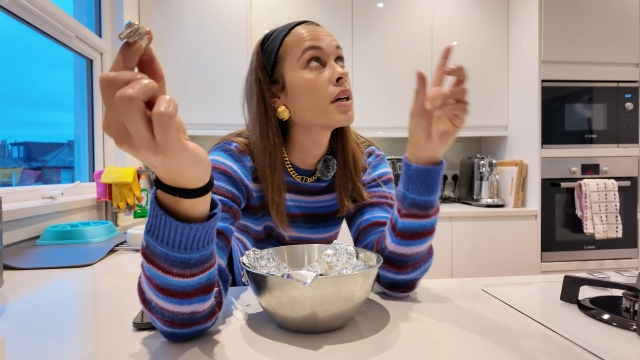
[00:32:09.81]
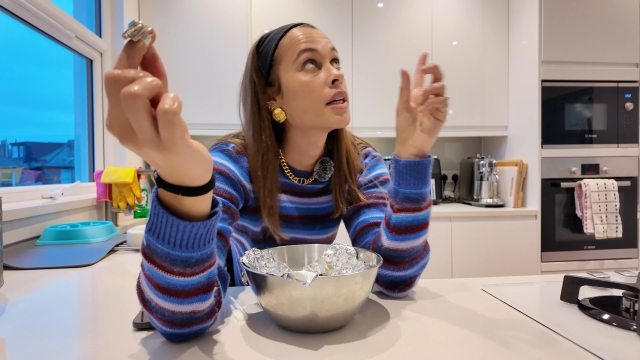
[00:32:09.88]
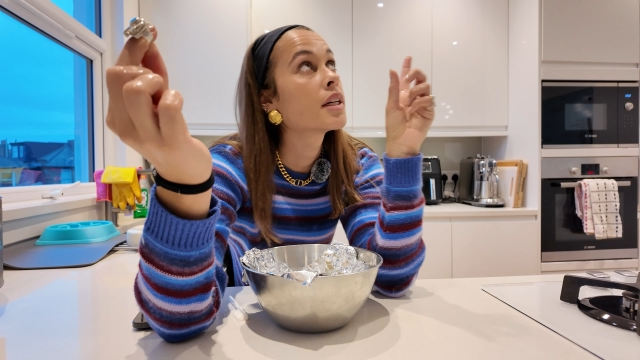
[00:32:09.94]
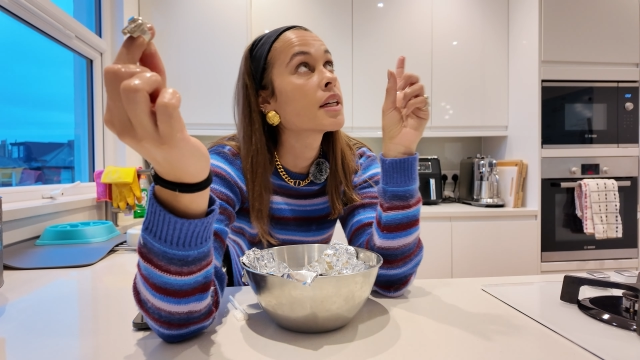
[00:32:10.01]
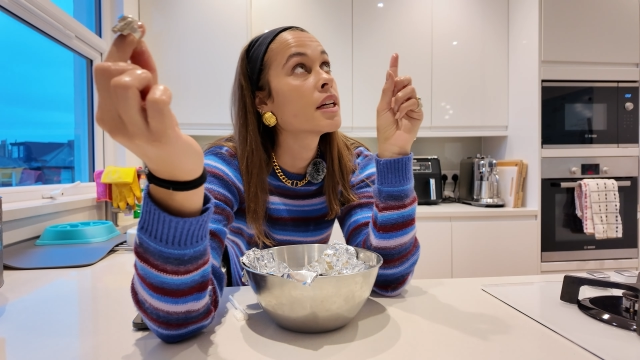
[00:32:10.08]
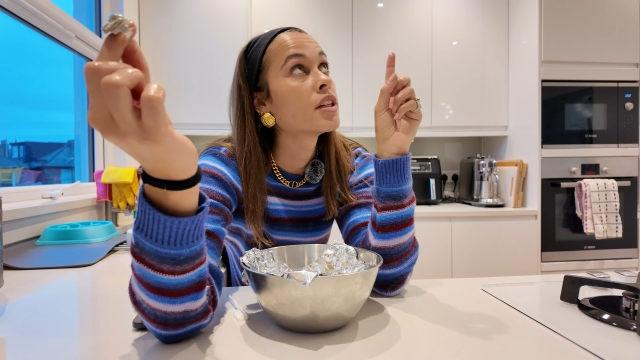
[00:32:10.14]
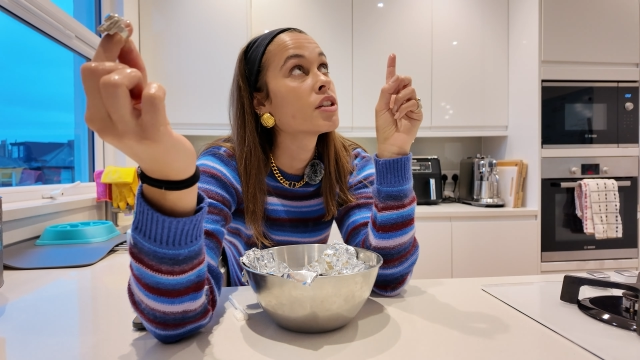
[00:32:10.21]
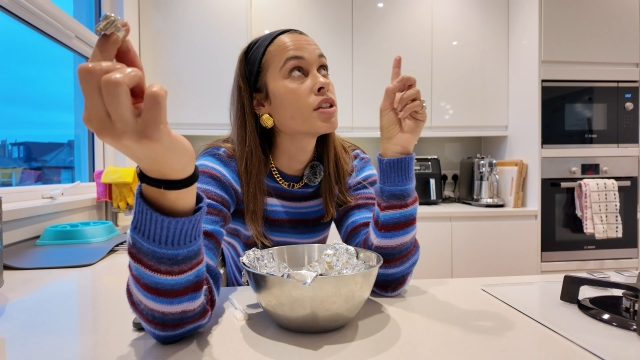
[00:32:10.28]
my
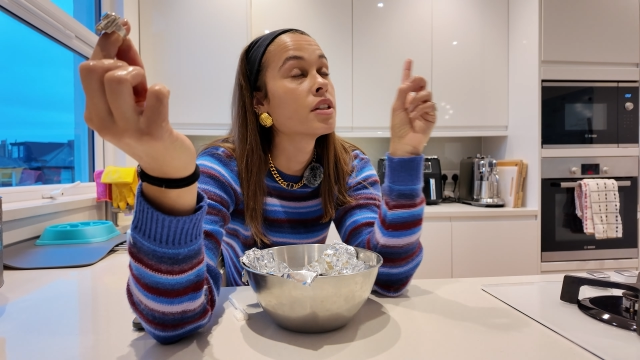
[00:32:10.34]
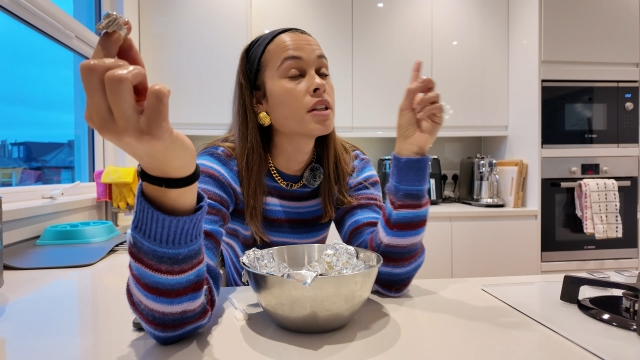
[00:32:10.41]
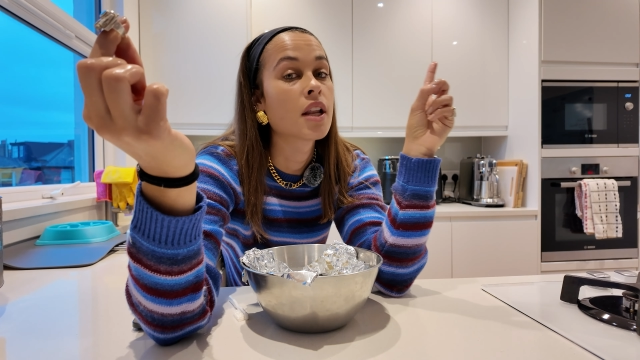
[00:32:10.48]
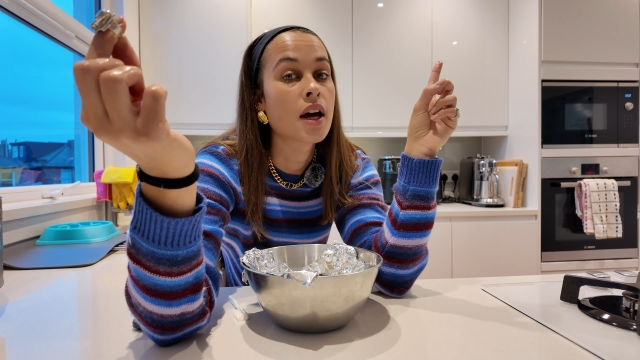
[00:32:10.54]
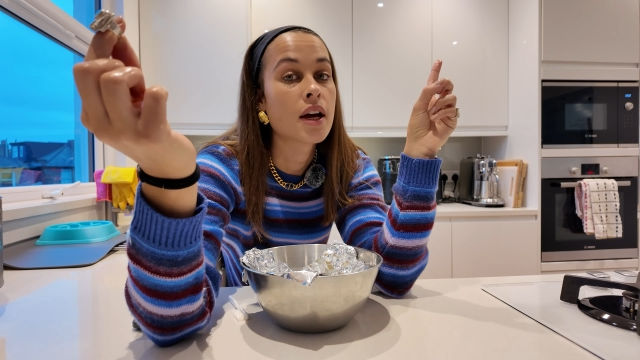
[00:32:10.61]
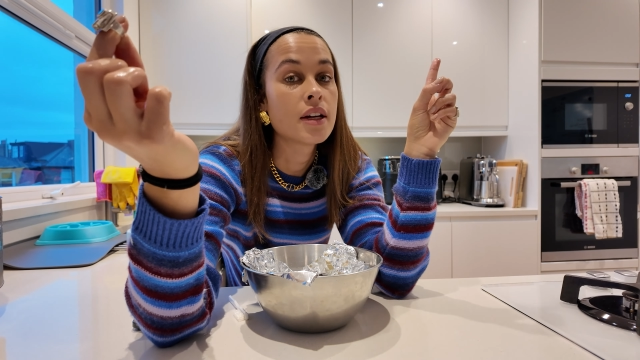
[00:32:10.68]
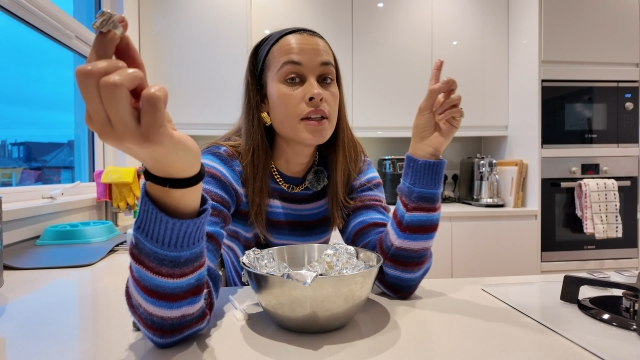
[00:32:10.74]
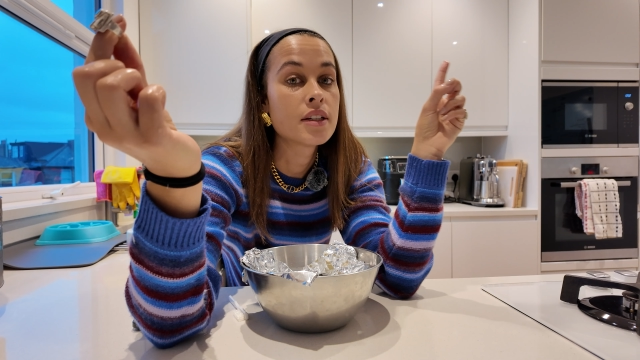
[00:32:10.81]
kitchen
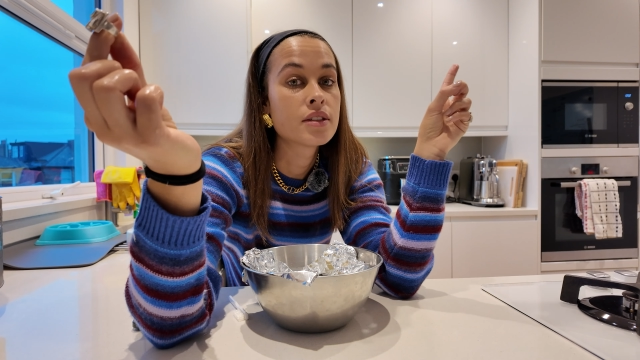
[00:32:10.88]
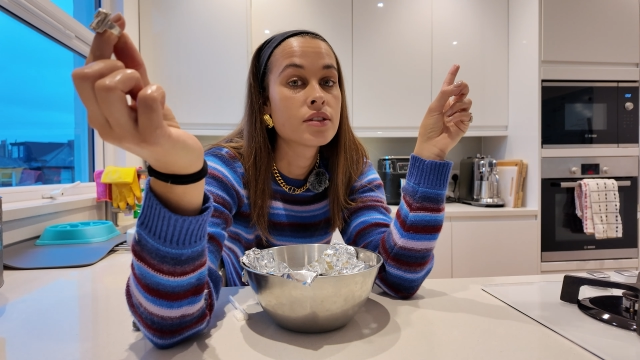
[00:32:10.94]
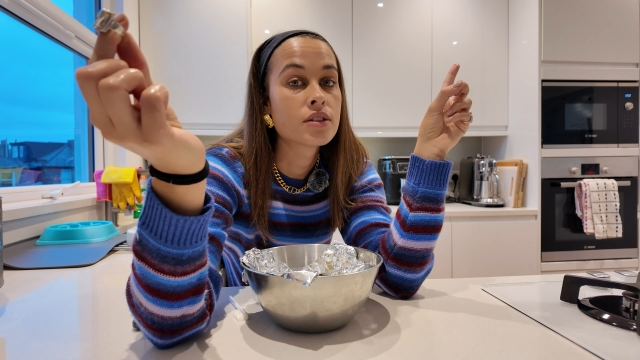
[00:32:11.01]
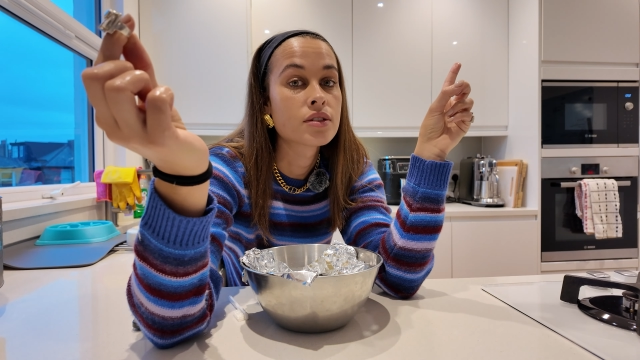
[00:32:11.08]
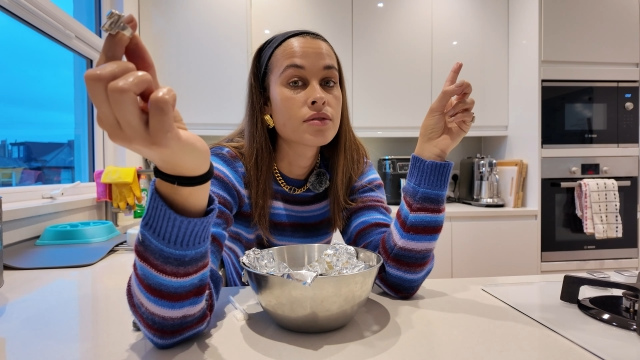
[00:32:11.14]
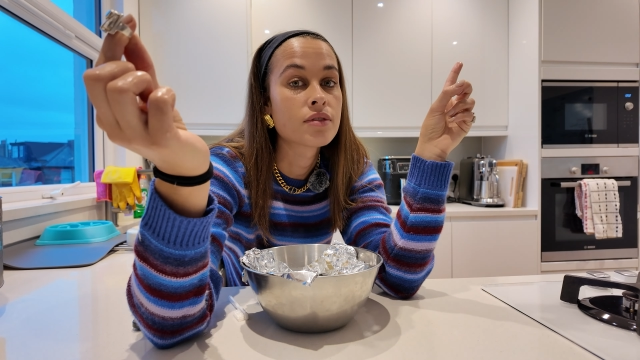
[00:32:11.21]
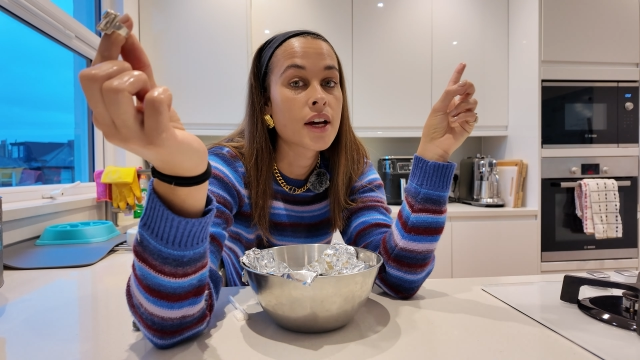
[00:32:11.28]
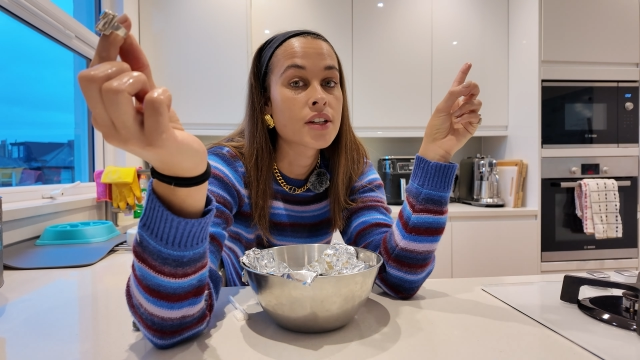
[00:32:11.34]
light is
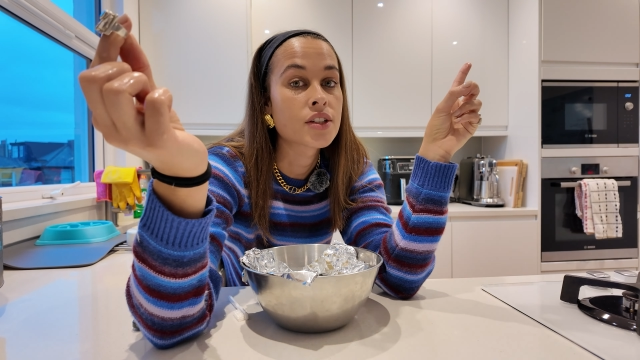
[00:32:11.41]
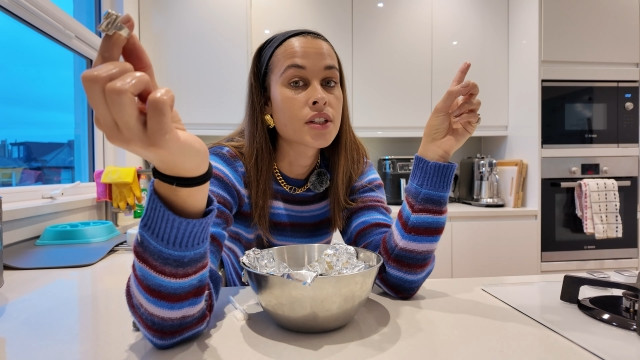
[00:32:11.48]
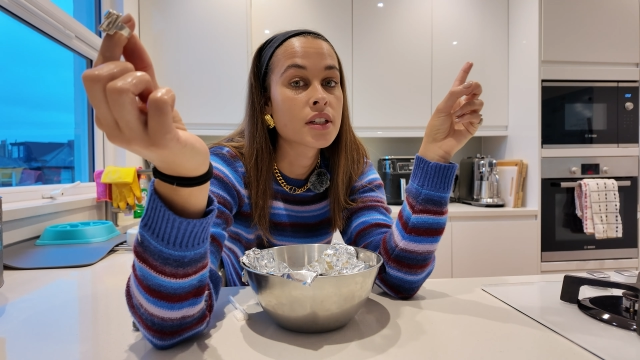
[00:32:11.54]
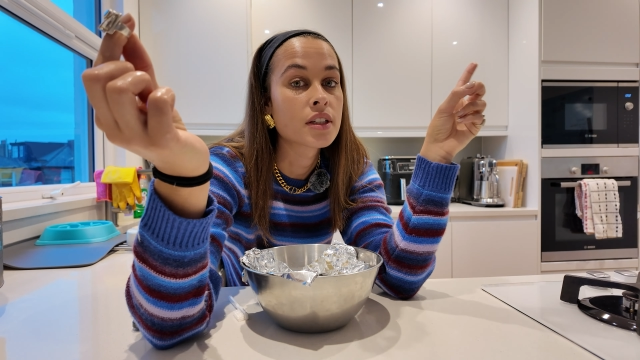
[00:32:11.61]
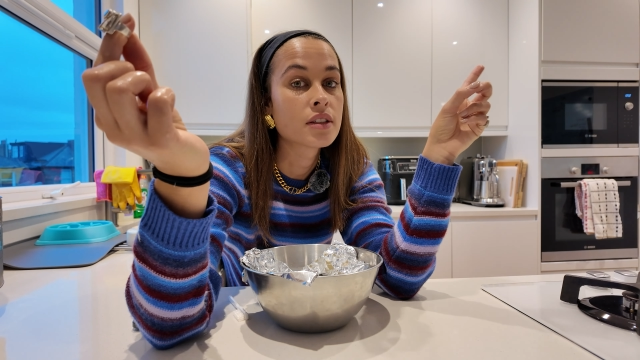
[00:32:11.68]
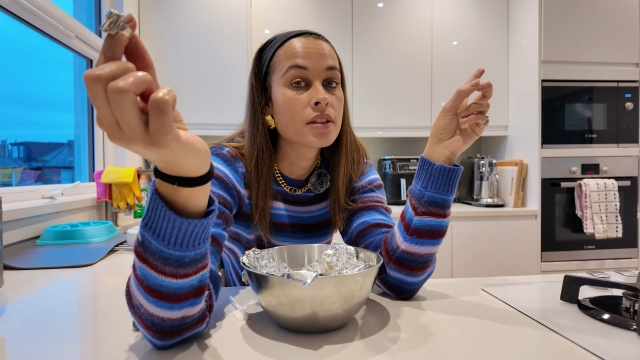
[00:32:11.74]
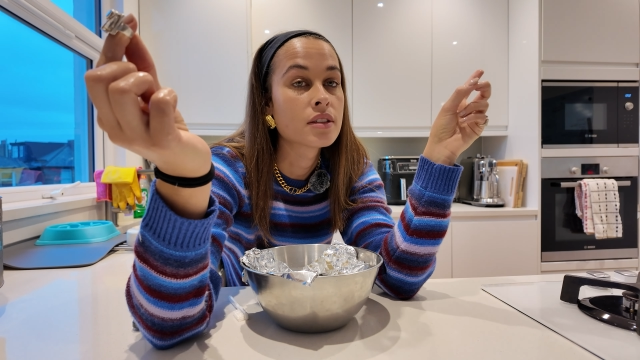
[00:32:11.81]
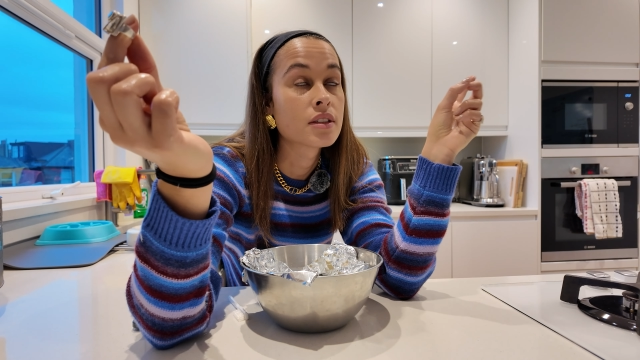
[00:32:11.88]
just
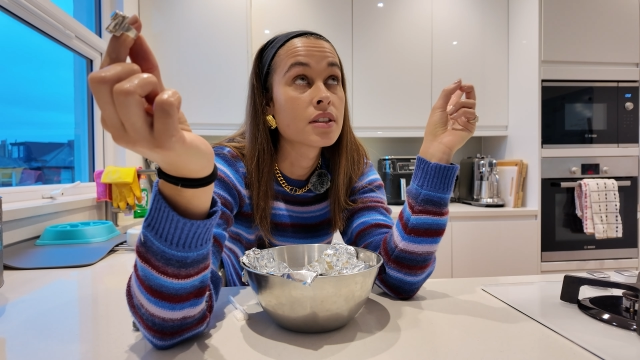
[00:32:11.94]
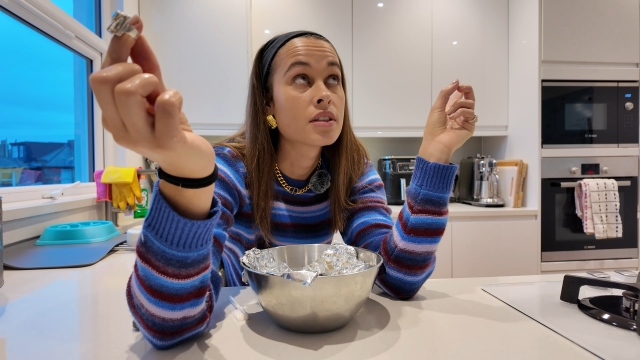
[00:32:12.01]
flashing because